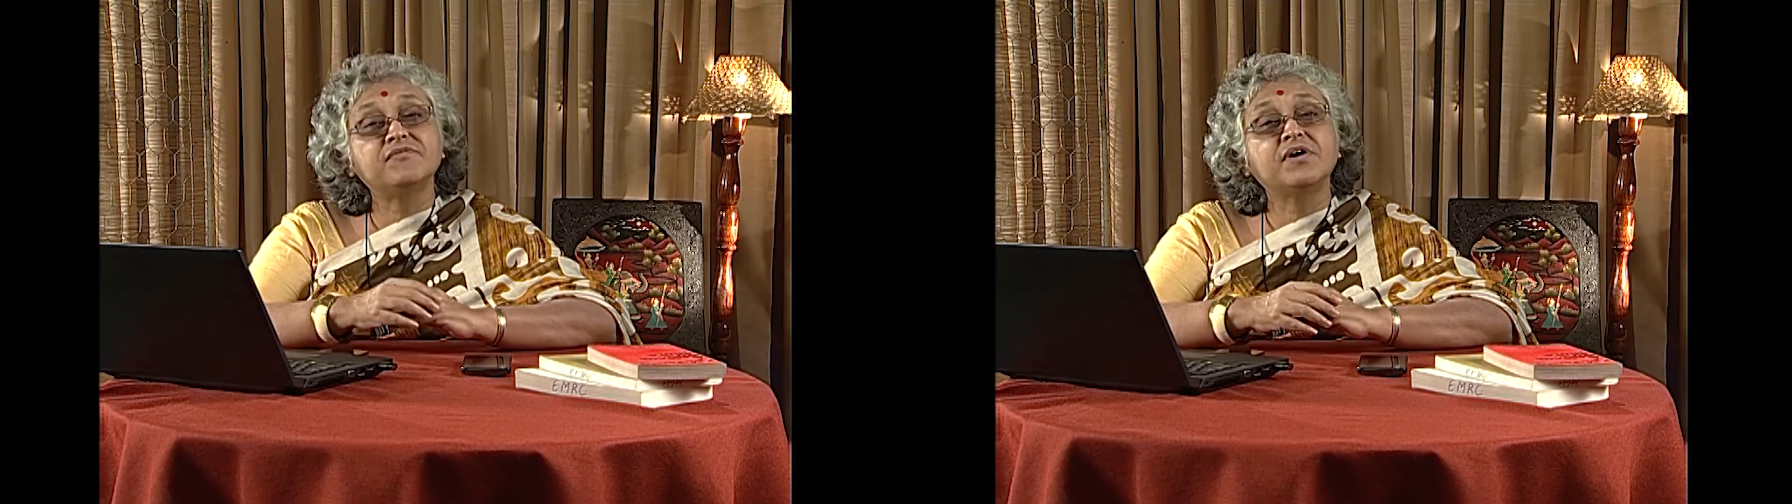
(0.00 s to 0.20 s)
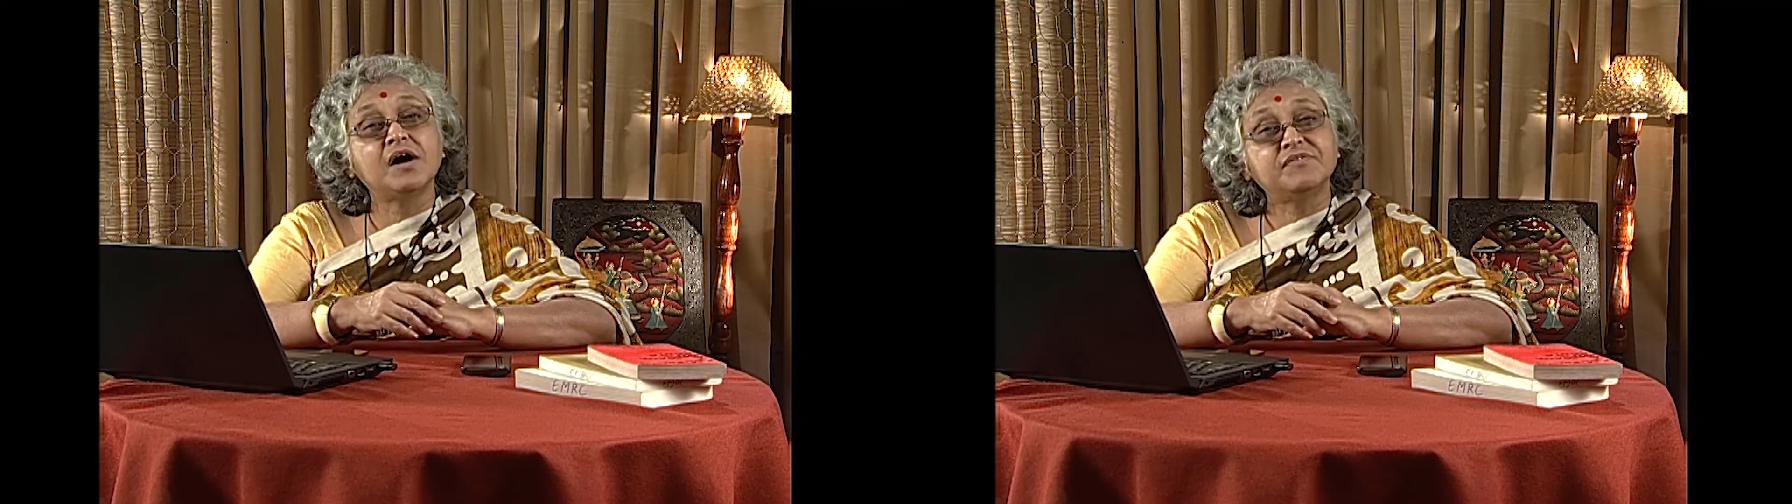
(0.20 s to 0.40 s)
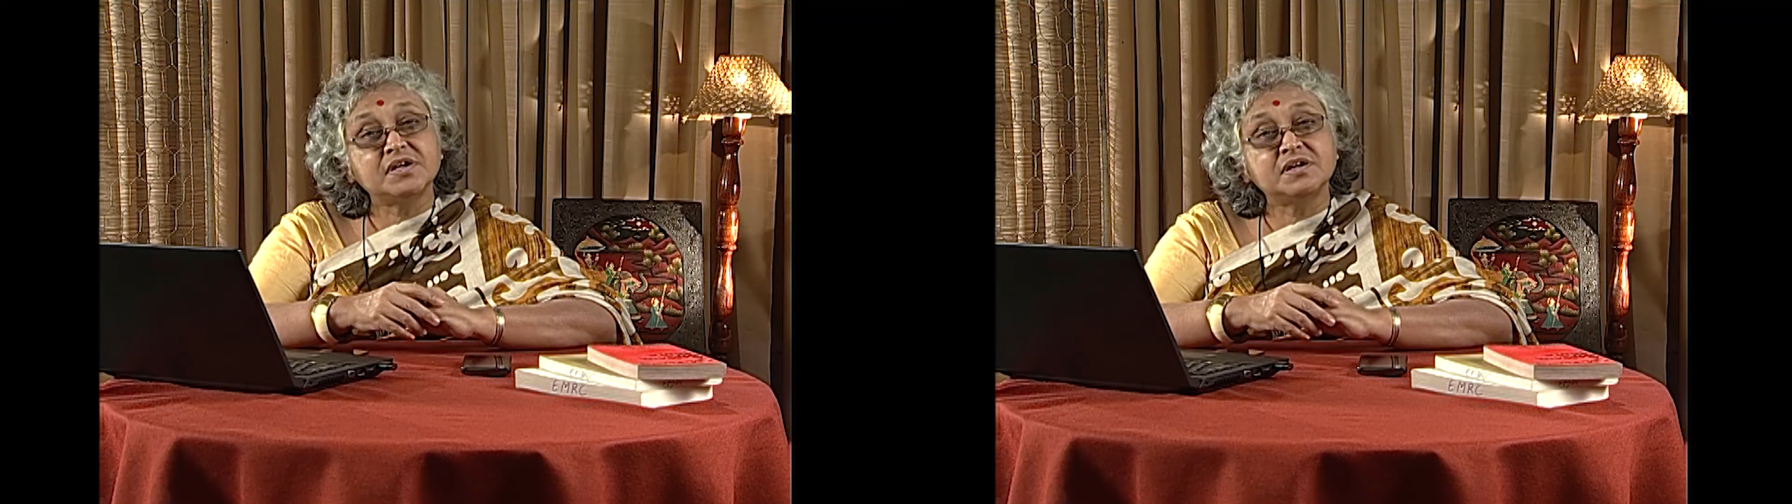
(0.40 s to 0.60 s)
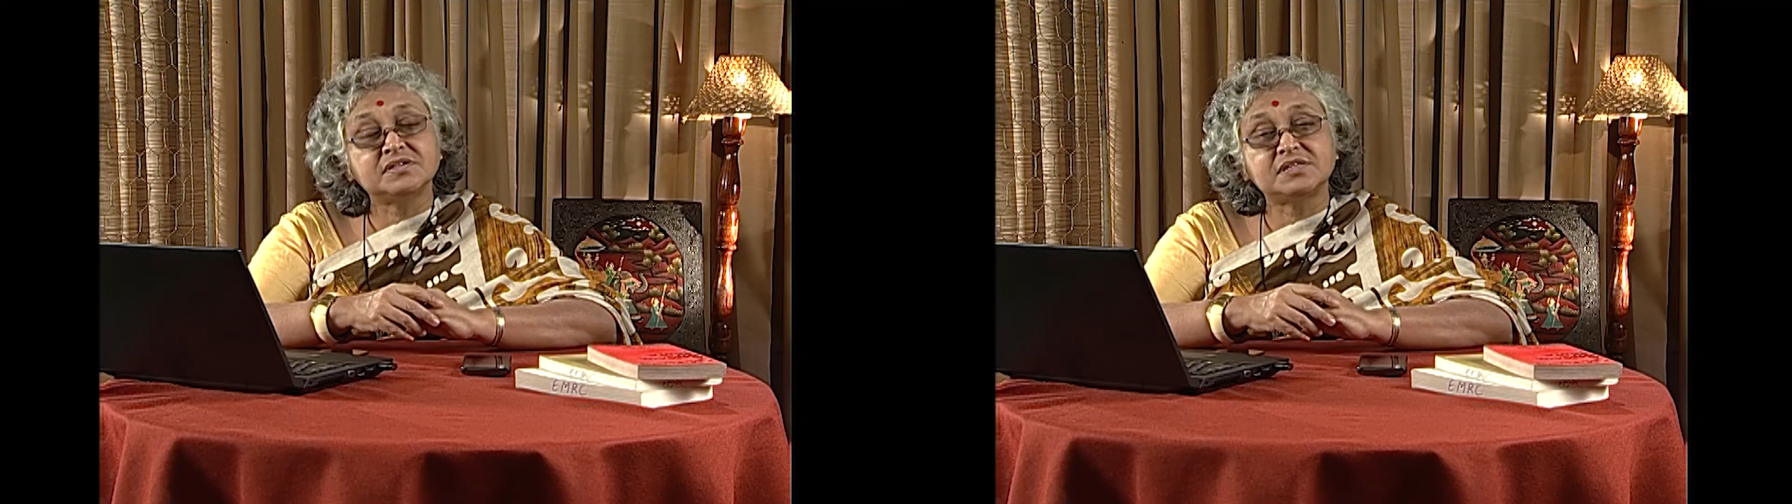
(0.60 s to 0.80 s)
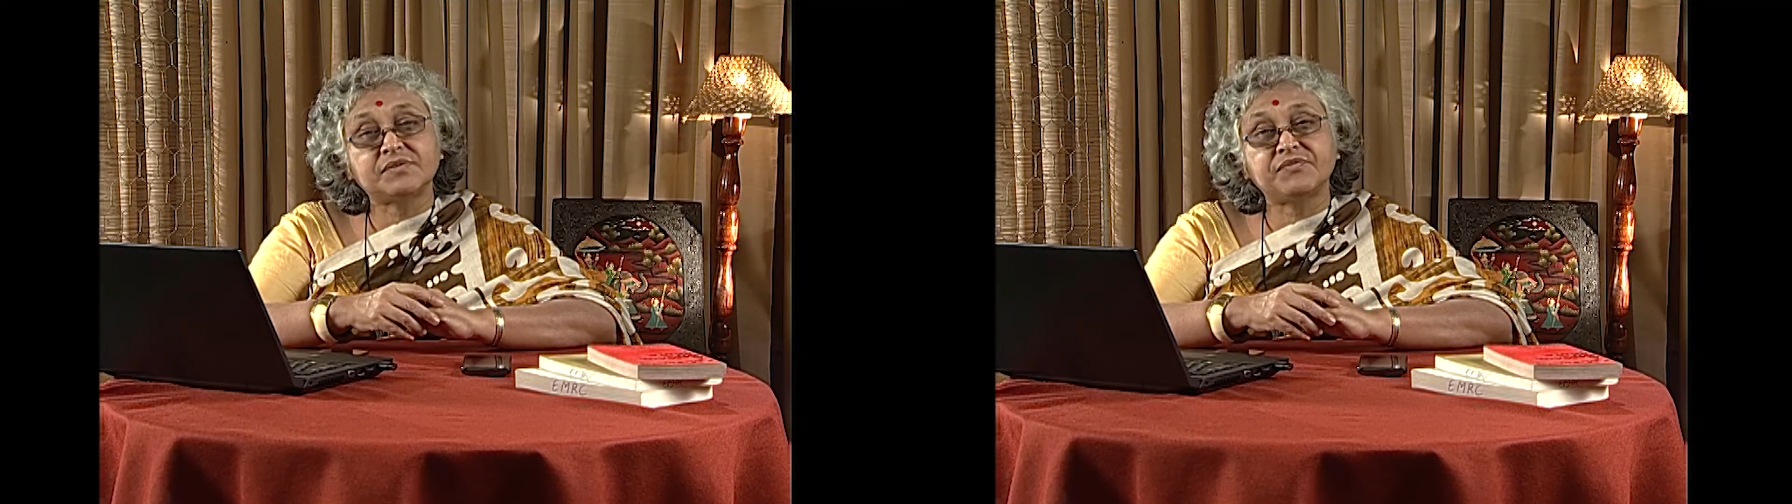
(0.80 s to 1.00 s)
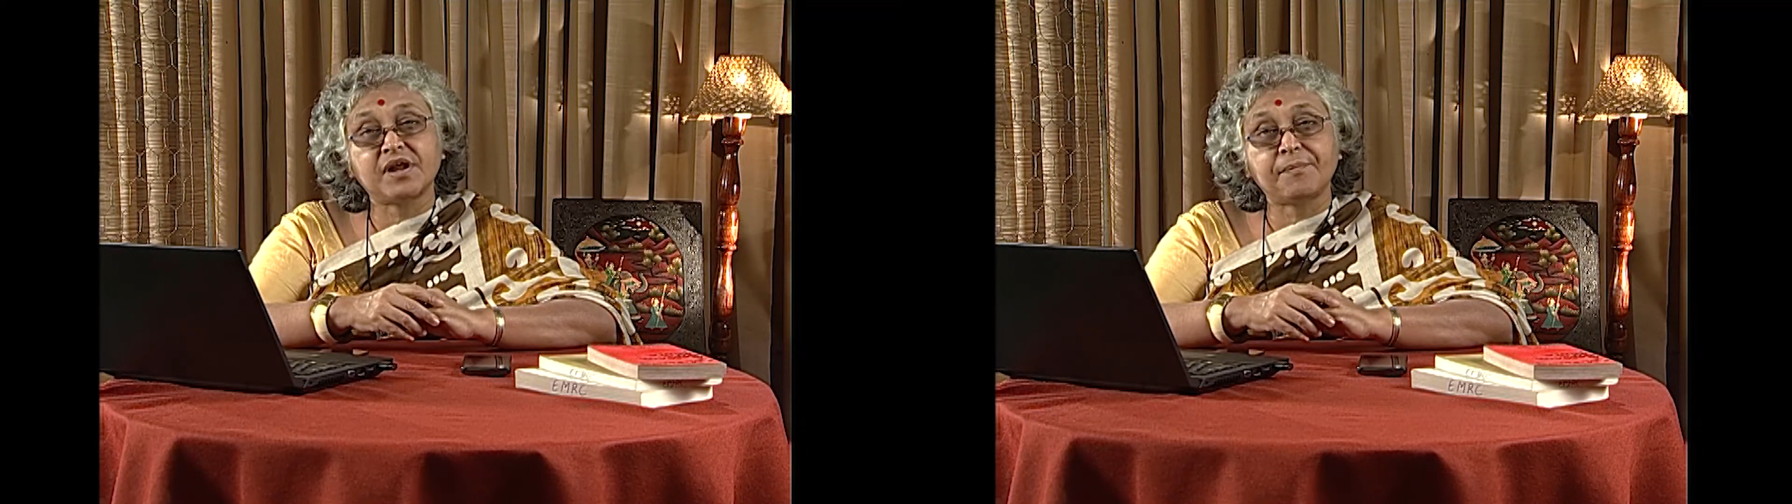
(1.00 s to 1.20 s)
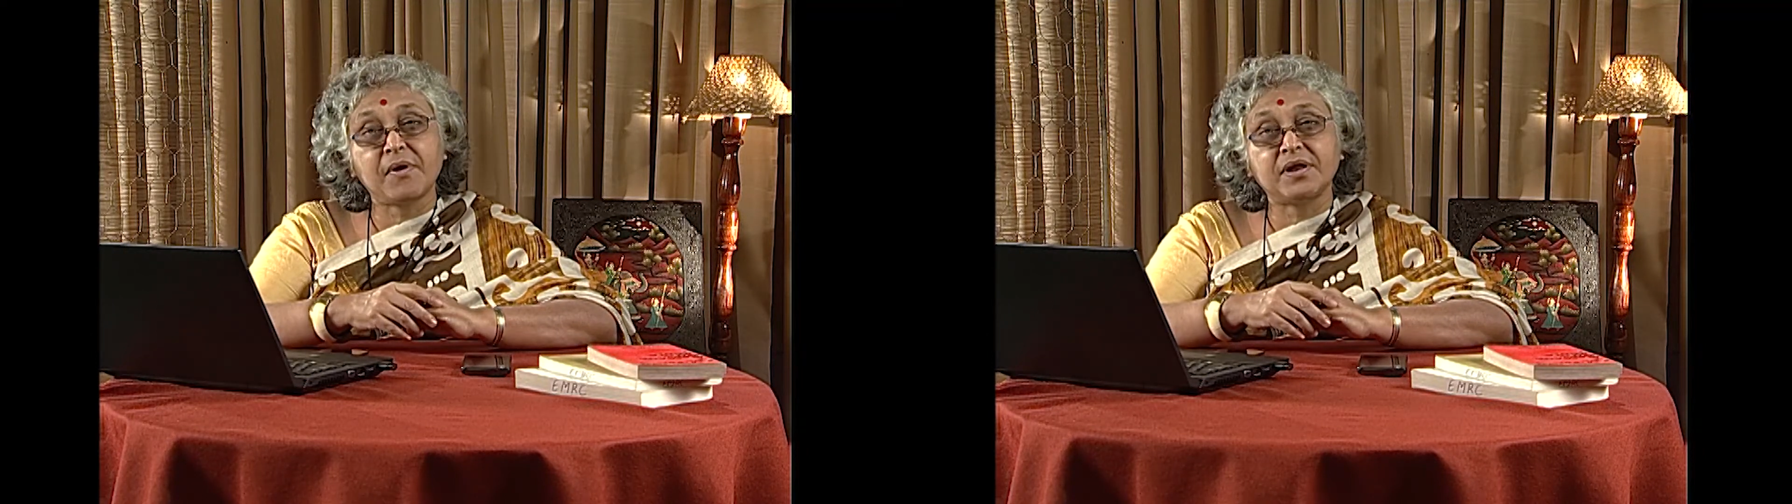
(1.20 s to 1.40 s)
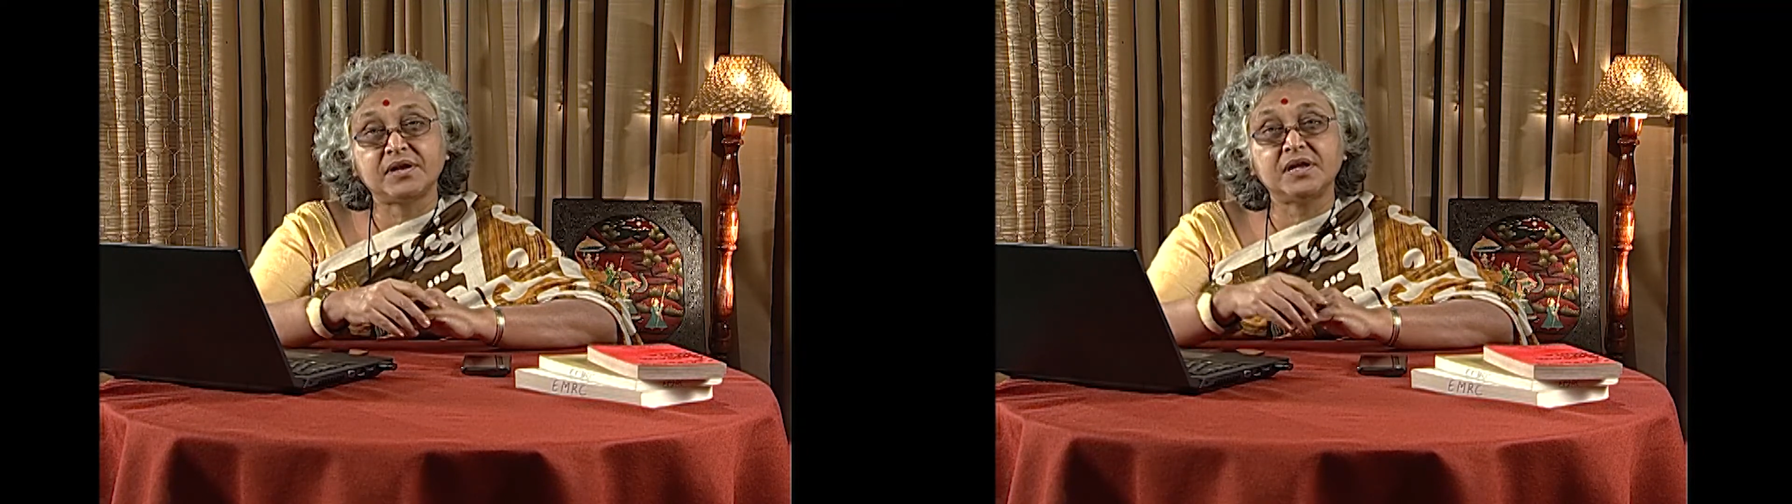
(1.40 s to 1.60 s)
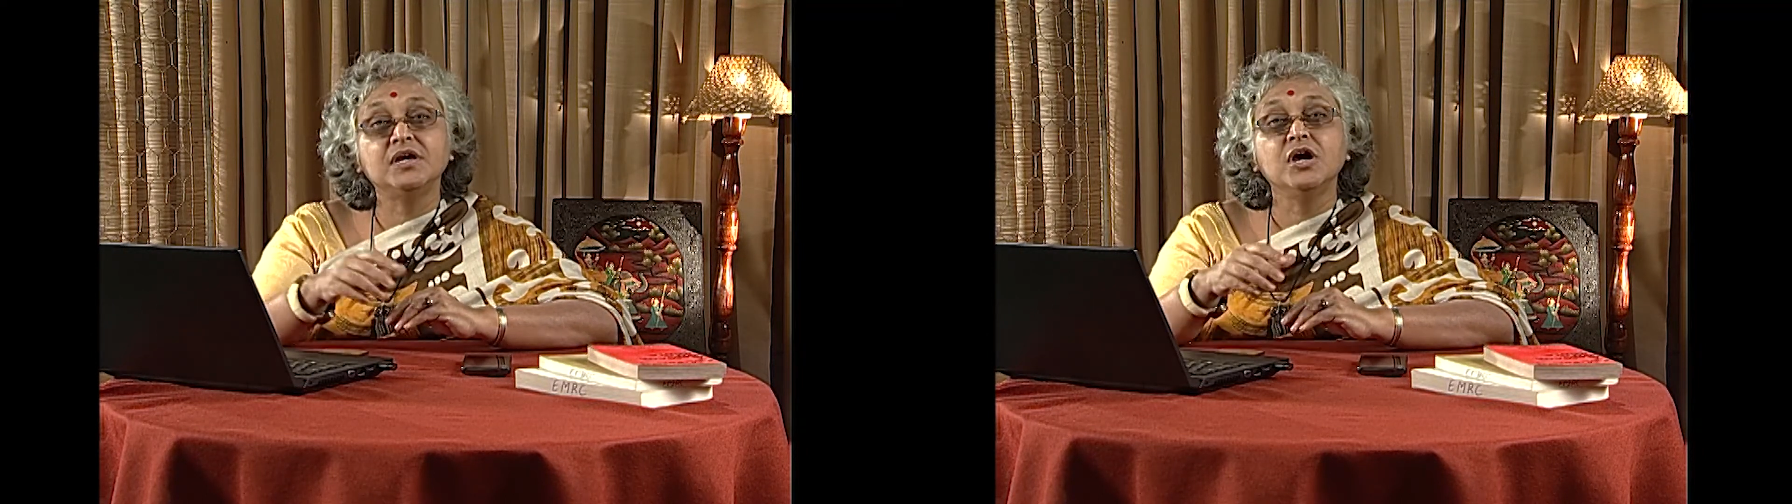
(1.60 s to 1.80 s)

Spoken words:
governors that were appointed